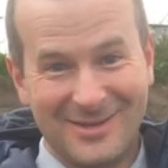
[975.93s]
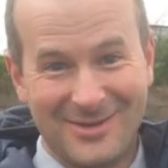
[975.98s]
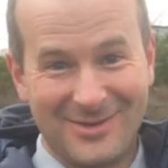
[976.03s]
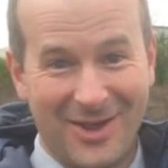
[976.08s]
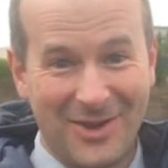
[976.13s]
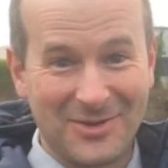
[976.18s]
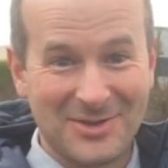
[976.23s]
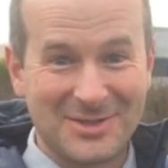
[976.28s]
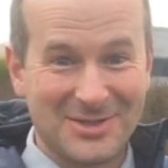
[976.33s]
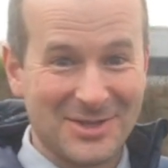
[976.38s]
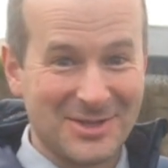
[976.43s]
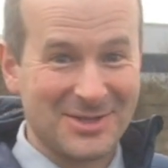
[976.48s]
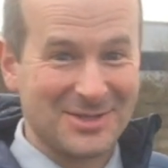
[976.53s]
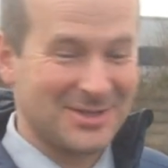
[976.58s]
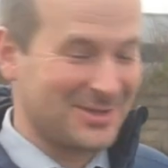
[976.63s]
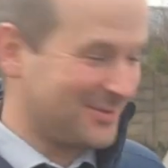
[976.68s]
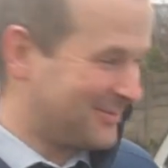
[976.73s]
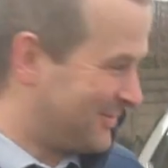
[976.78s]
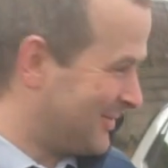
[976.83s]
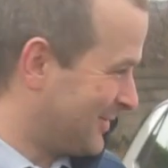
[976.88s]

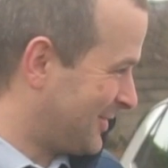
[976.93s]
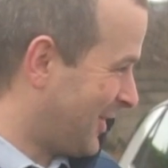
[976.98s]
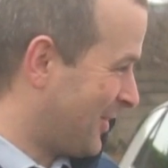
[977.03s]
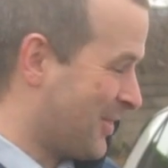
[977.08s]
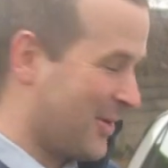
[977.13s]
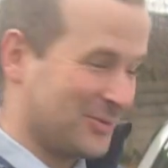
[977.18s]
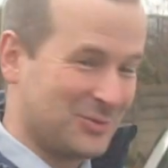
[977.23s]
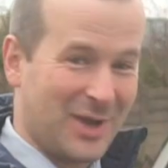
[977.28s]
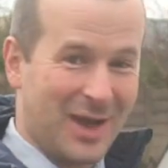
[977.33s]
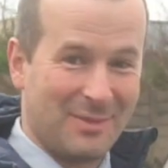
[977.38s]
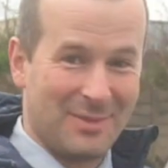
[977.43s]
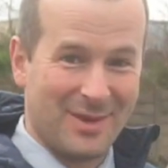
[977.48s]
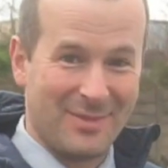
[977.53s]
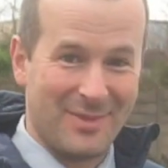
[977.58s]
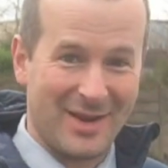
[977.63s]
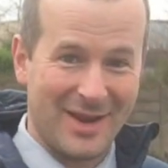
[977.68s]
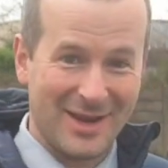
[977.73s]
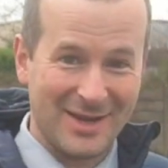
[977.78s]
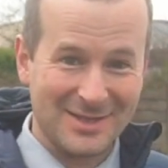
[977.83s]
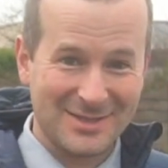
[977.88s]
nonsense for God knows how many
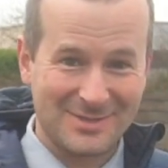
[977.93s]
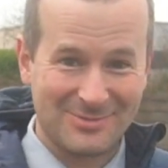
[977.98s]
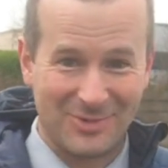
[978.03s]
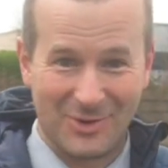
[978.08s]
minutes.